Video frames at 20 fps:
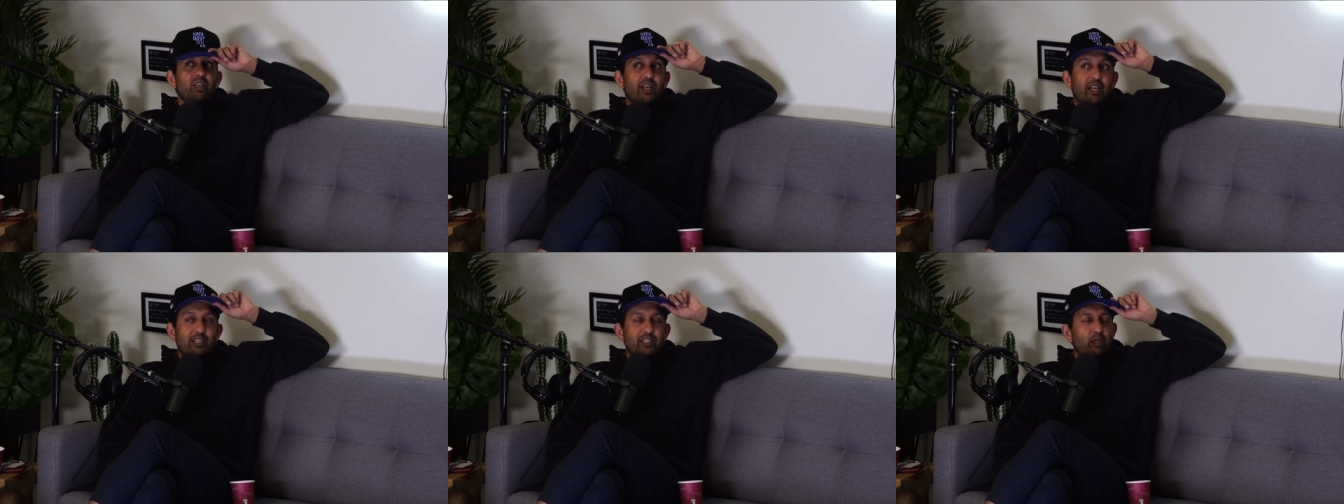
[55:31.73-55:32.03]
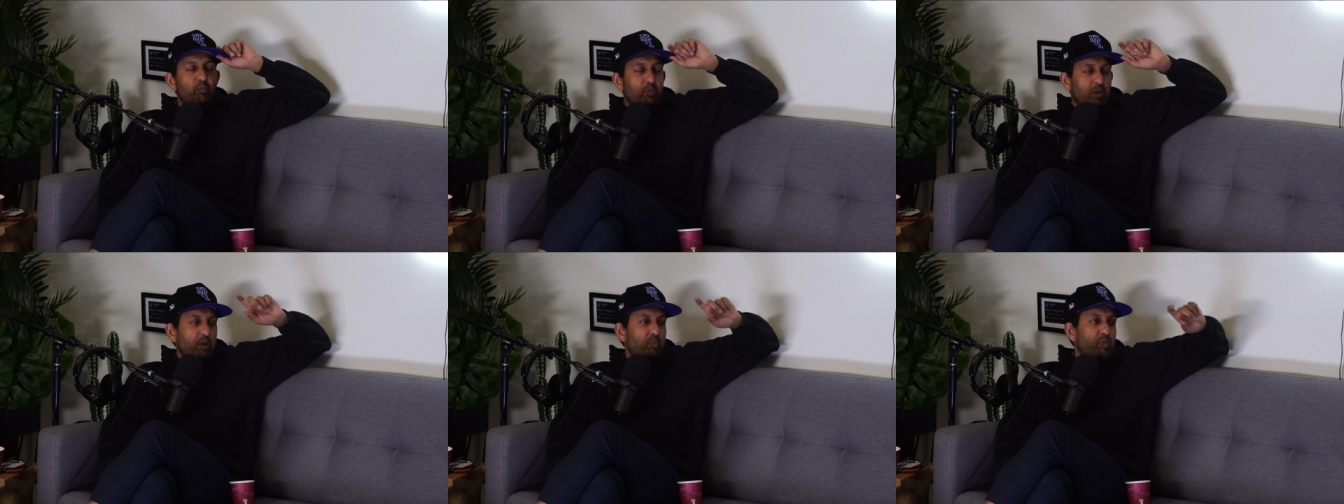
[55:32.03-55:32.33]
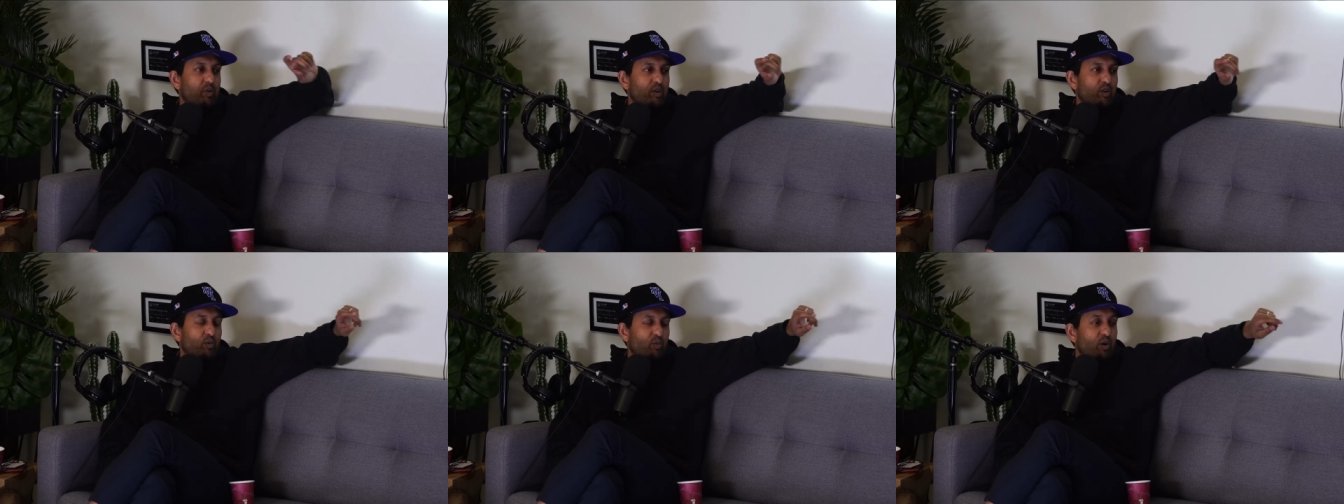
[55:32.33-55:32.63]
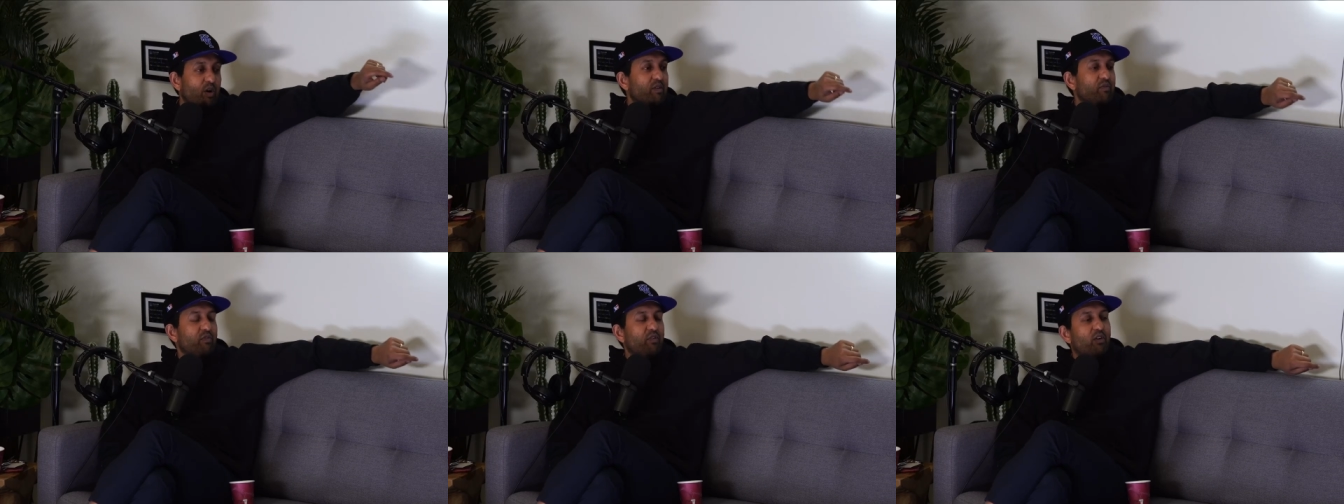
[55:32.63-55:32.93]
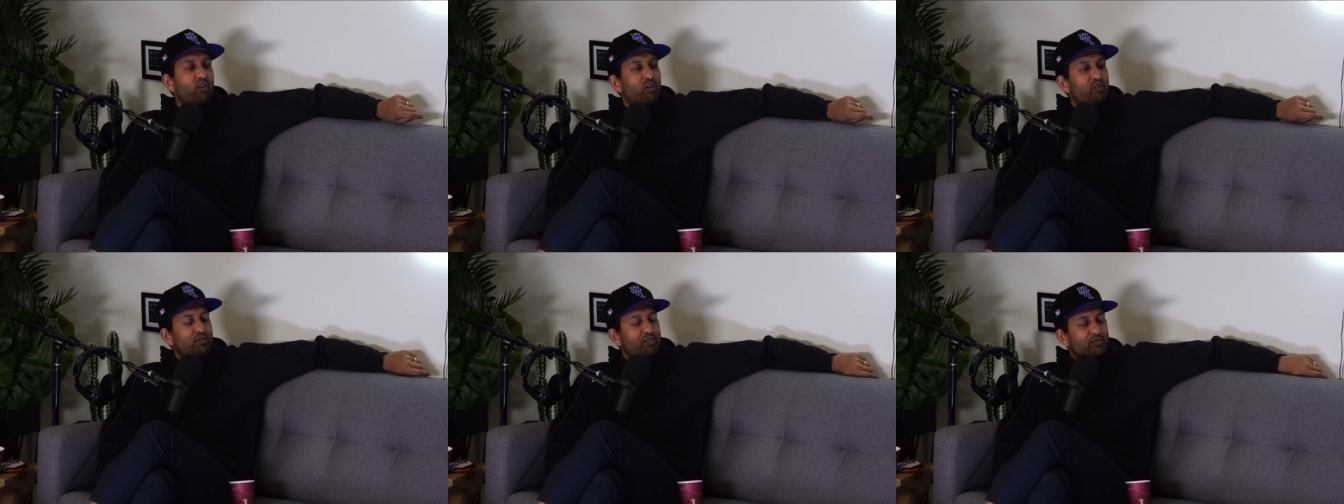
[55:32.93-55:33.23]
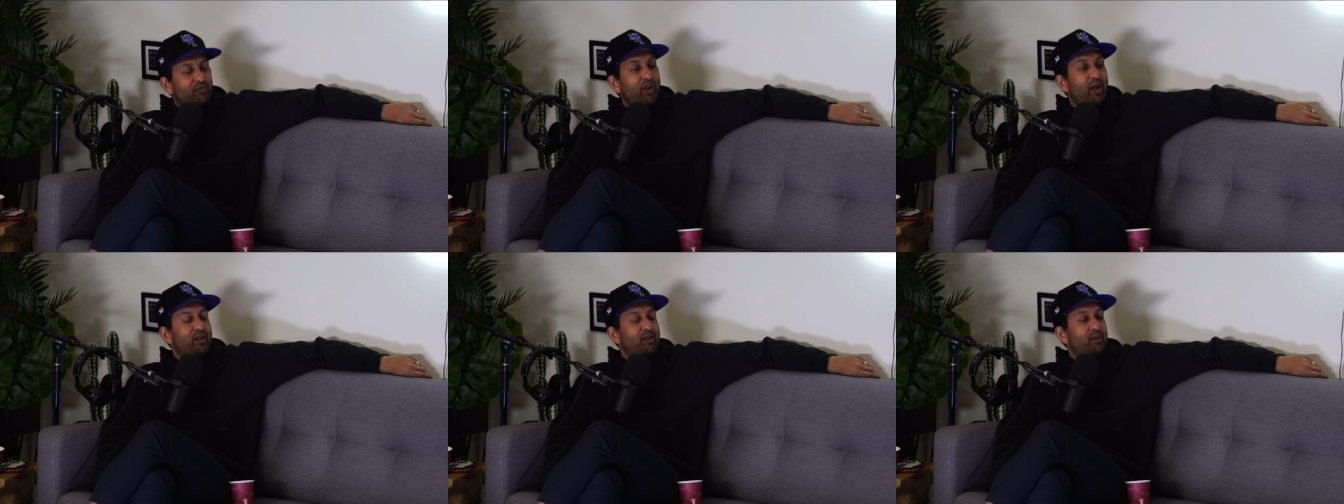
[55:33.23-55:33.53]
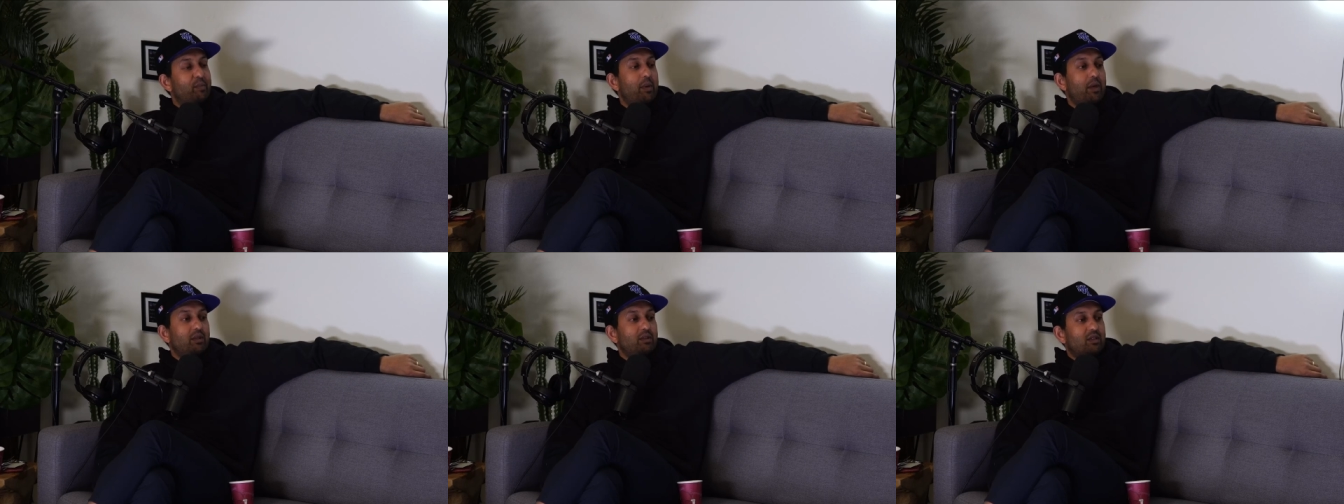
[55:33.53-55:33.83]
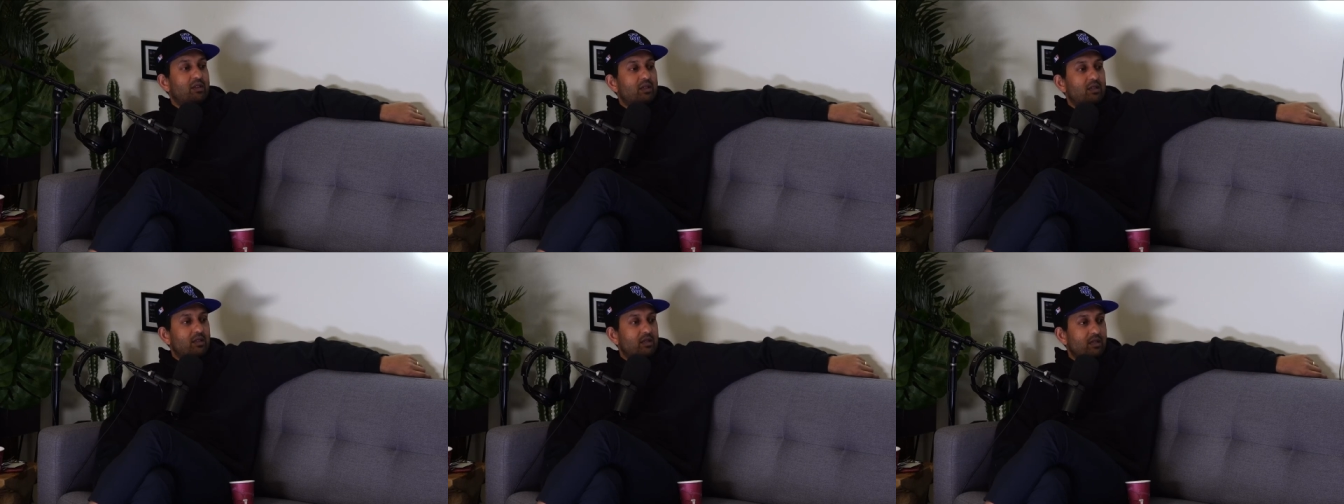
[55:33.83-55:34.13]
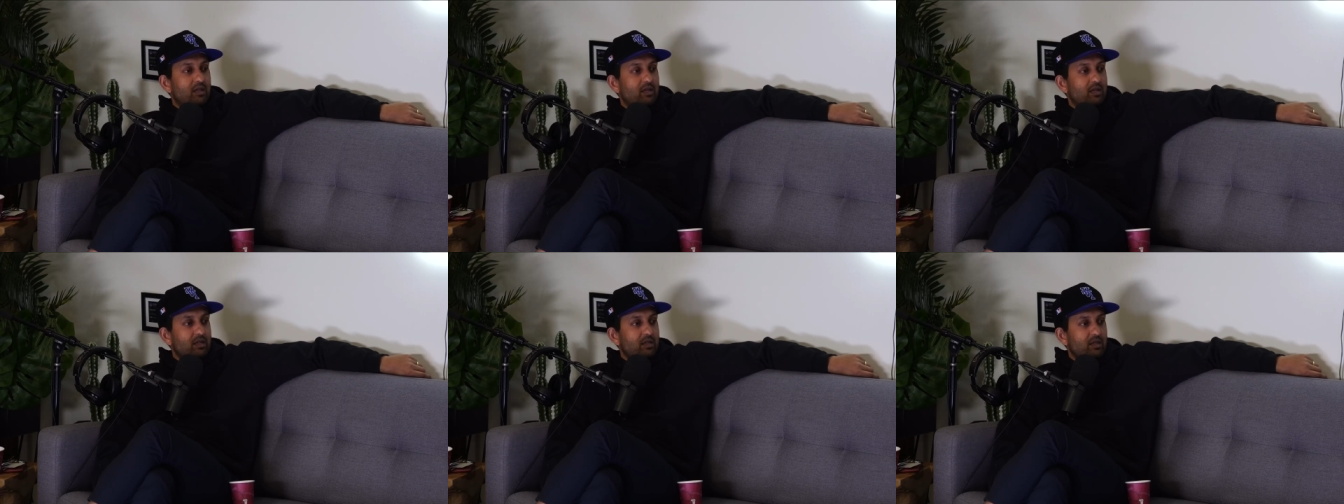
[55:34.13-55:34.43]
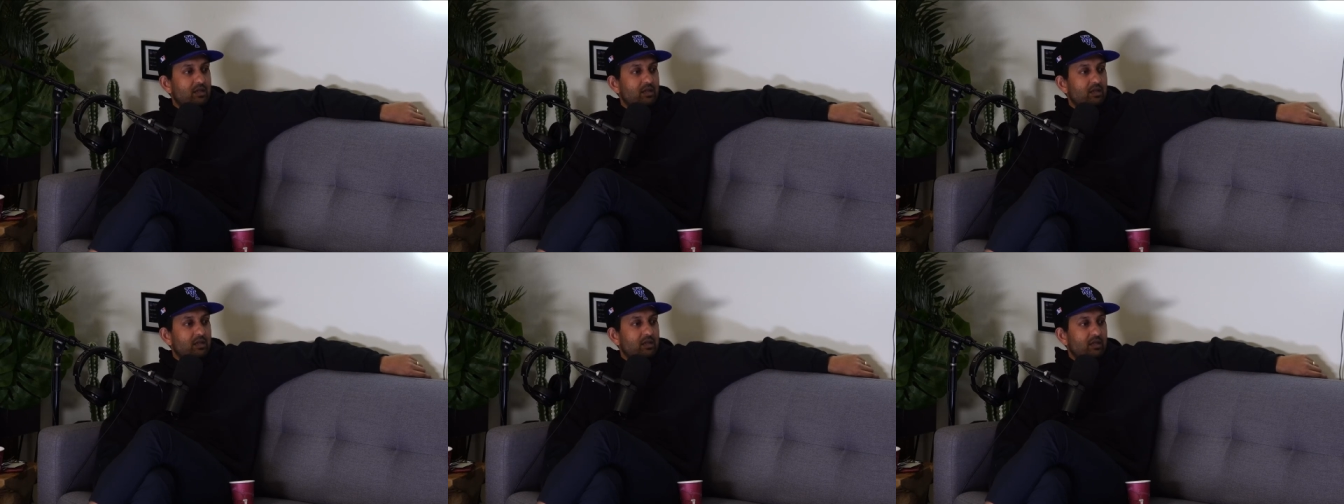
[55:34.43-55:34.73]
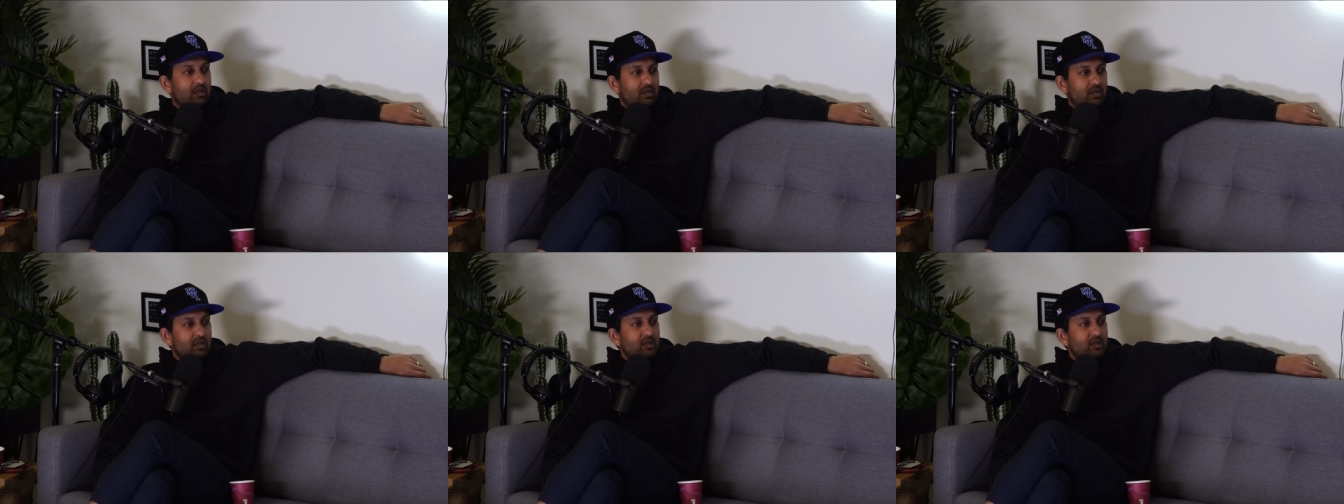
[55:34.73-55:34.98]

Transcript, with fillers: Is the people you work for are very demanding. Got it.